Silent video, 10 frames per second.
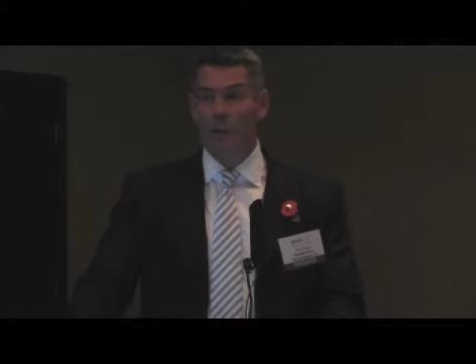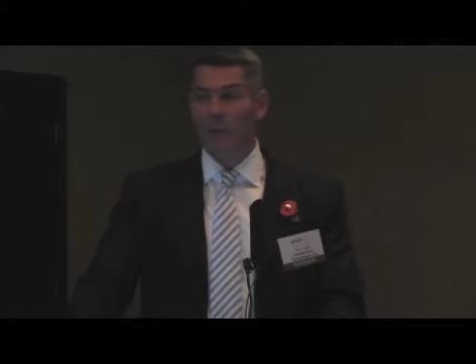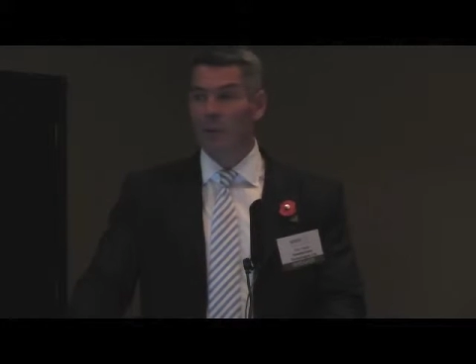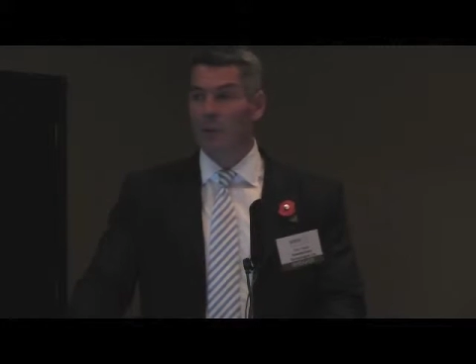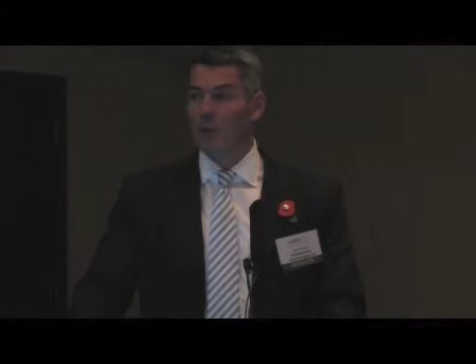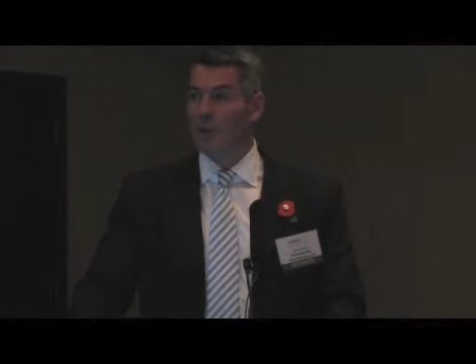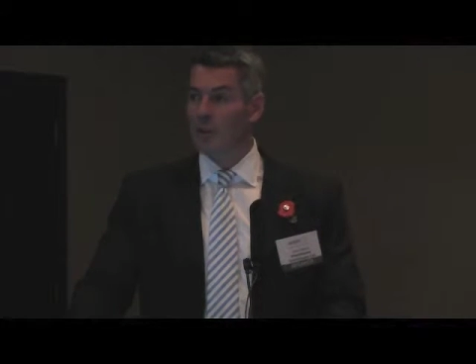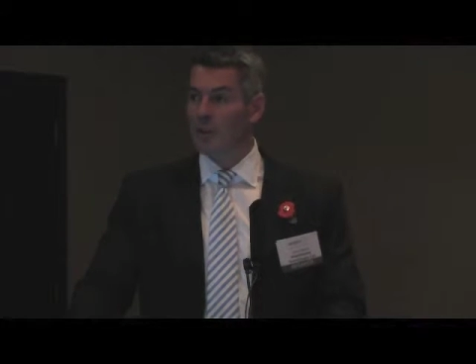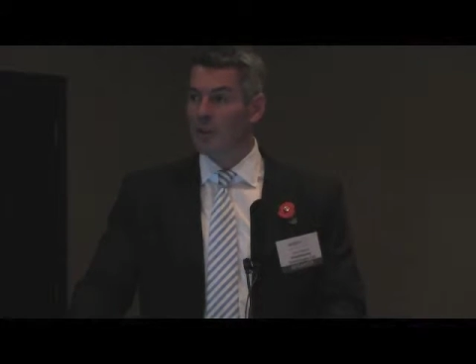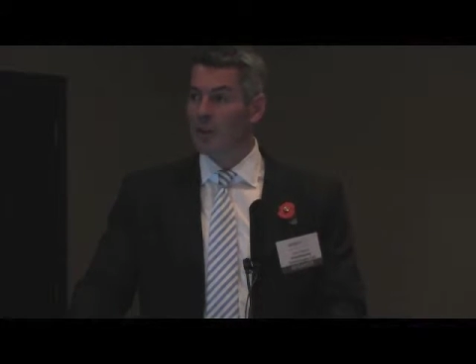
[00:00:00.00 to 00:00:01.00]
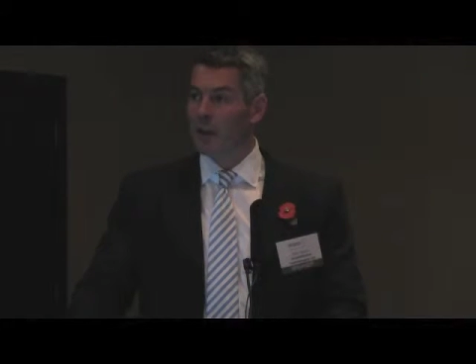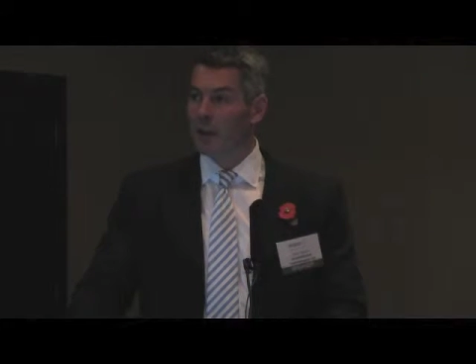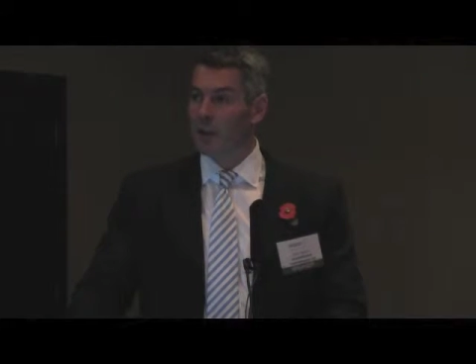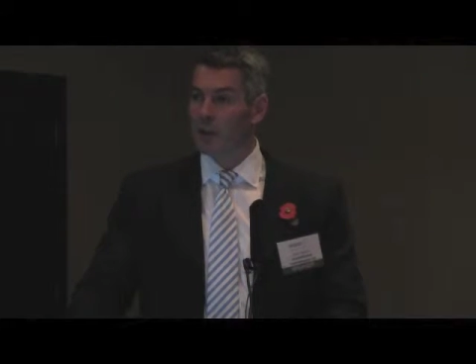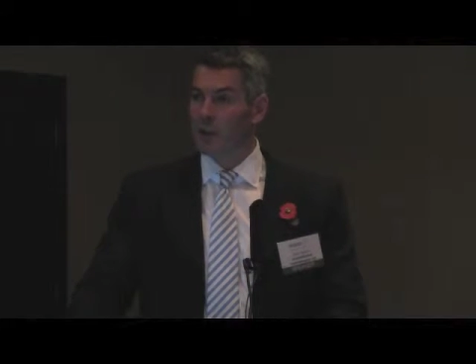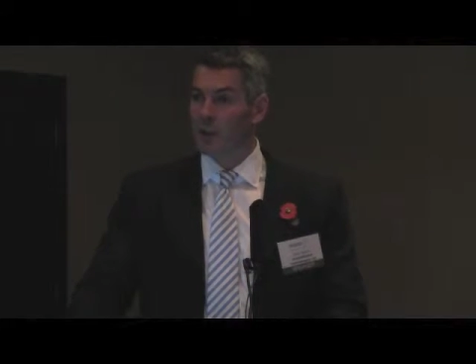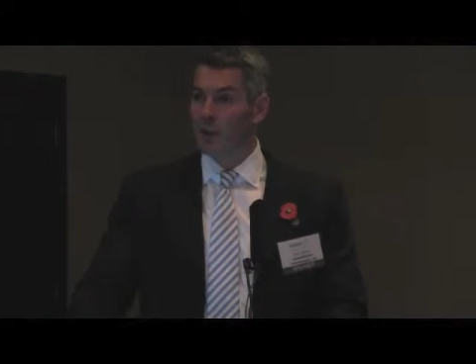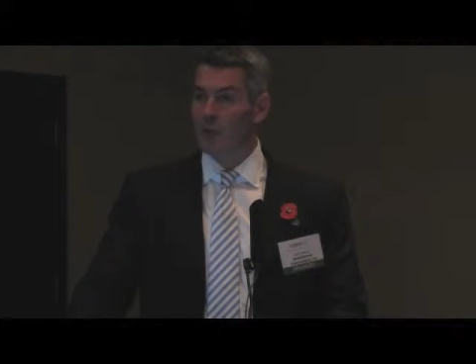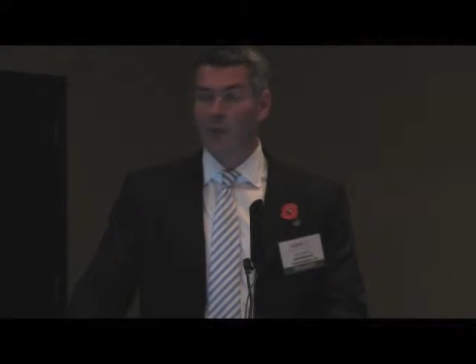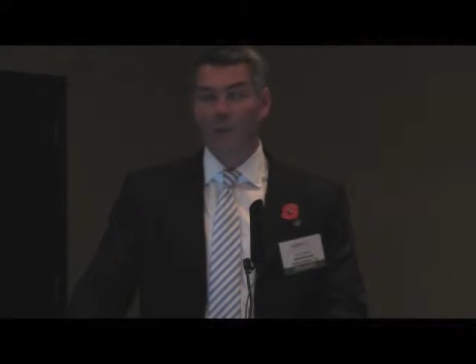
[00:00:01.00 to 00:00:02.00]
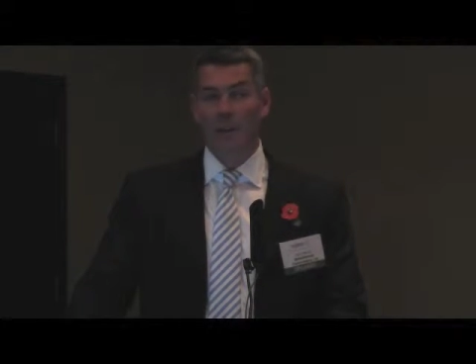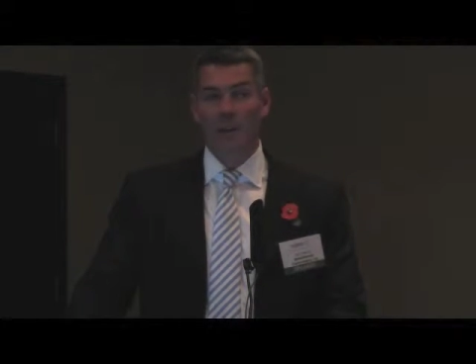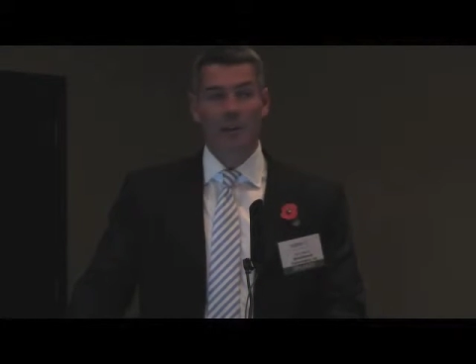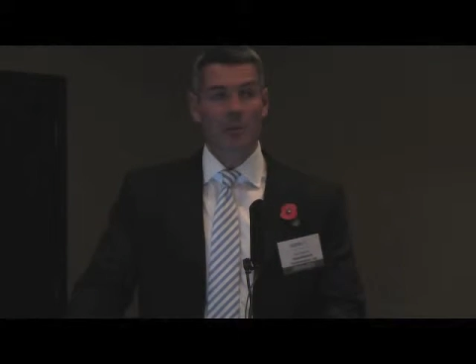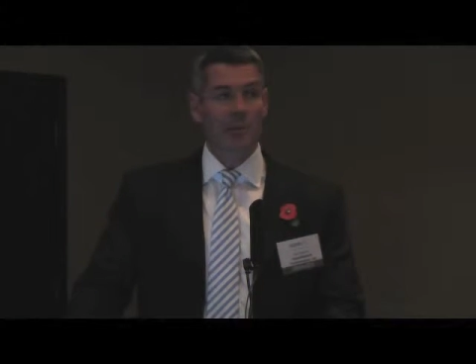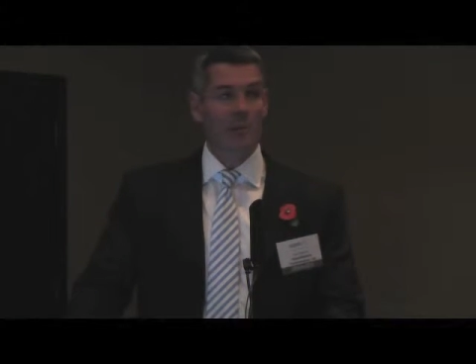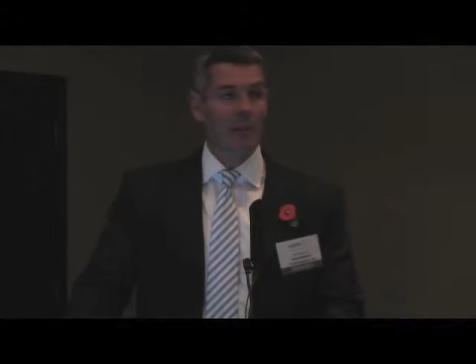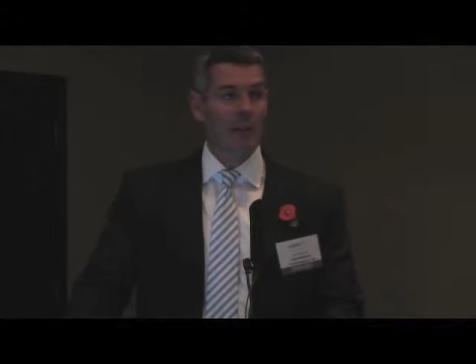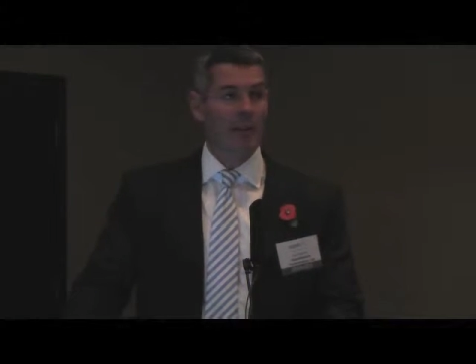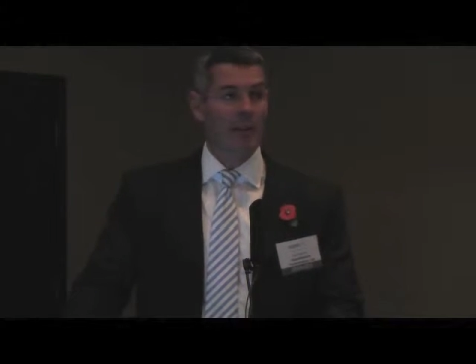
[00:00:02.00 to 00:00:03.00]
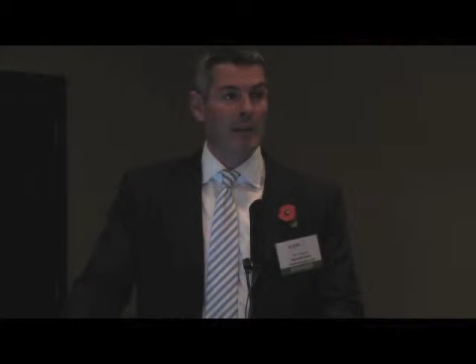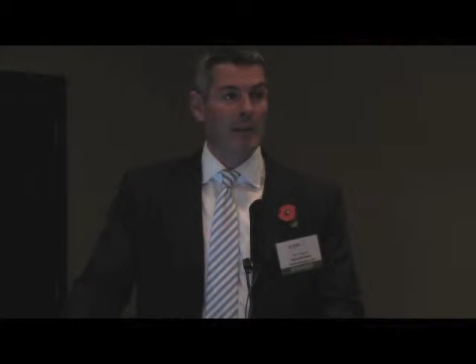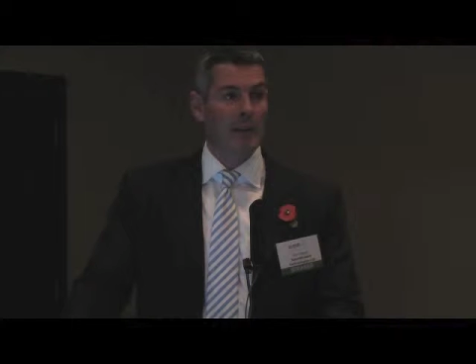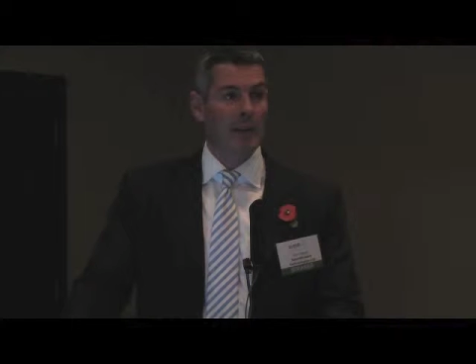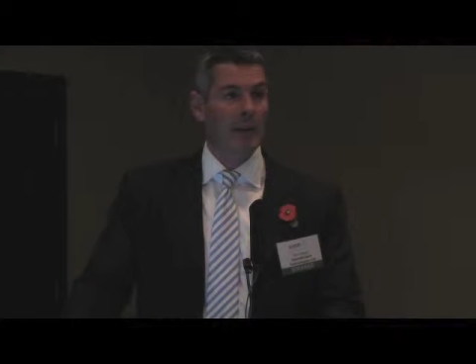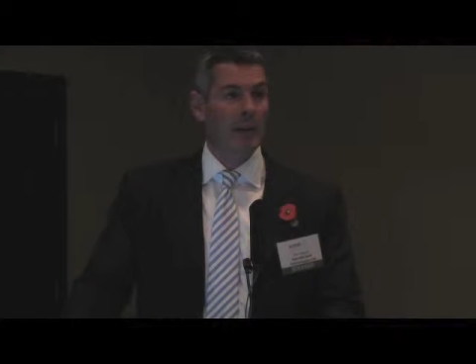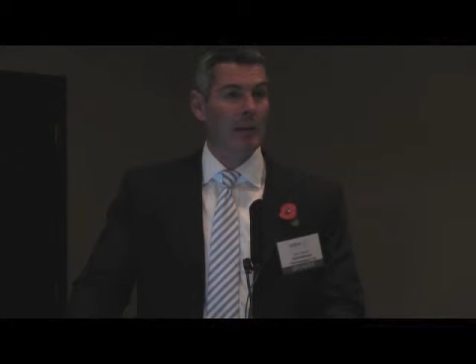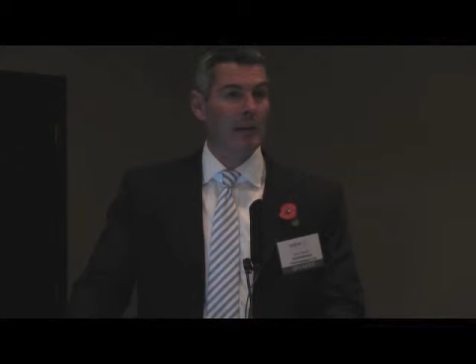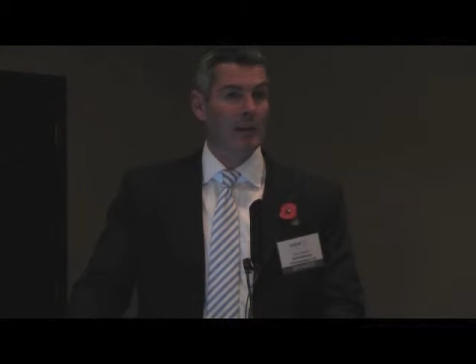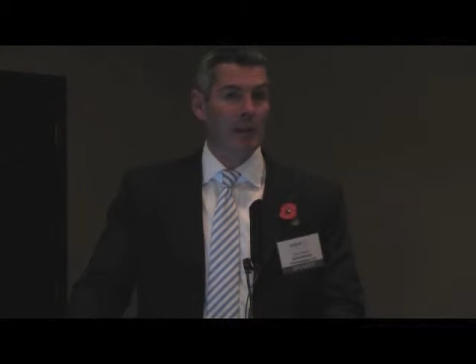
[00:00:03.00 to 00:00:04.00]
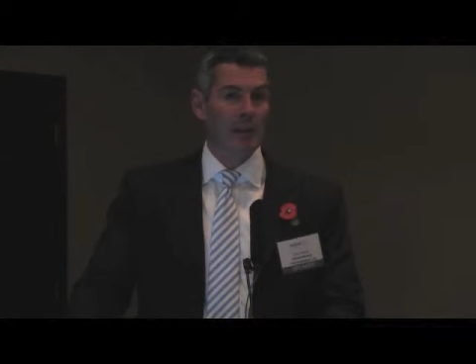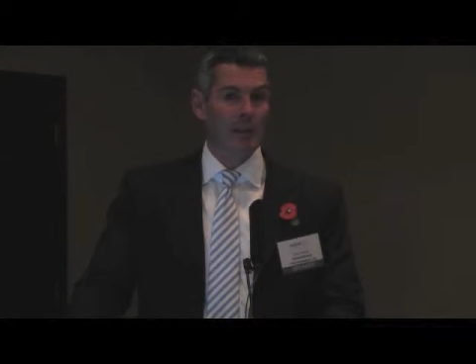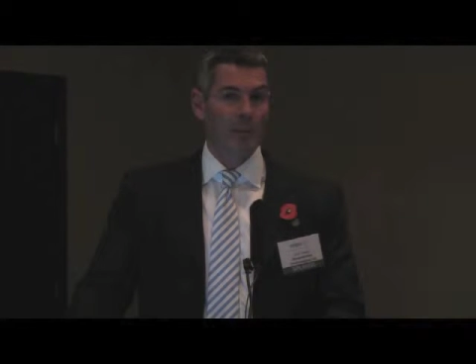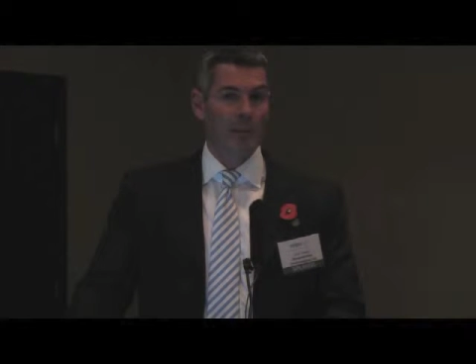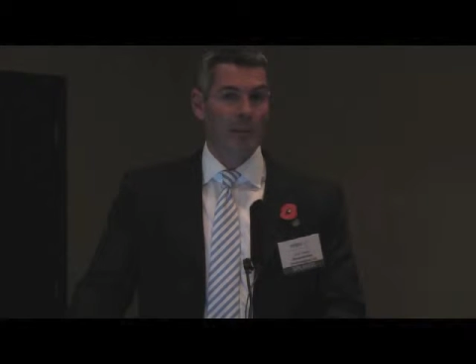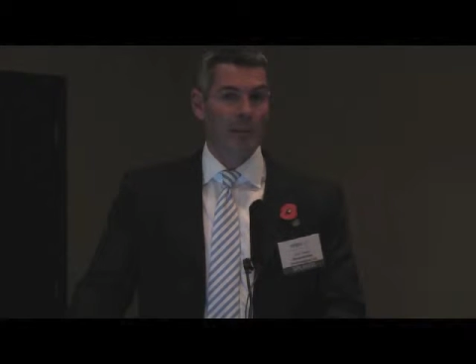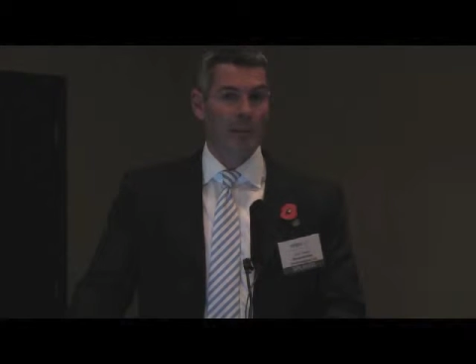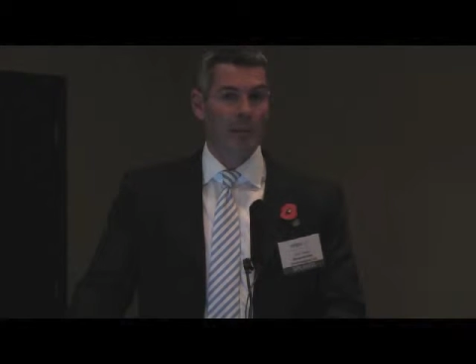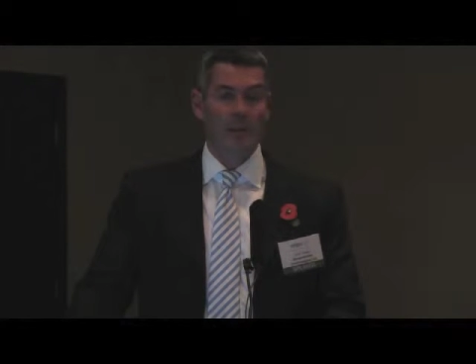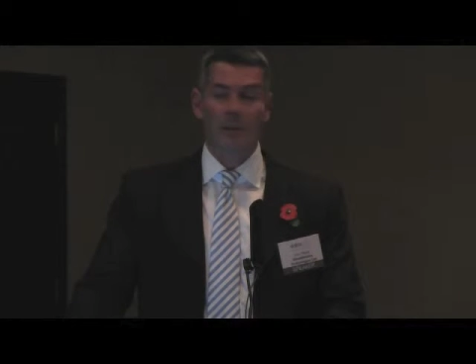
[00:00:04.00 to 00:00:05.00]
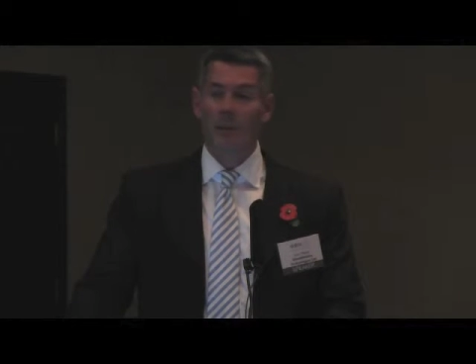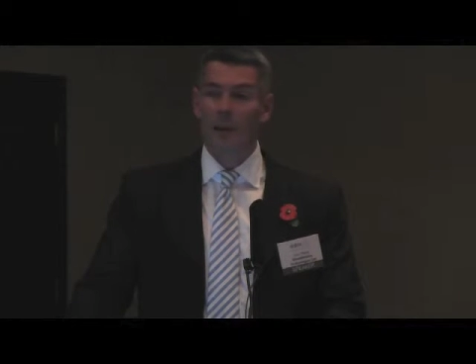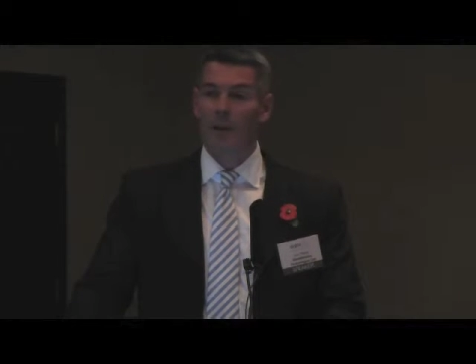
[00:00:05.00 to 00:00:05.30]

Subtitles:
but not necessarily had the drivers in place that we feel are there today to make something like this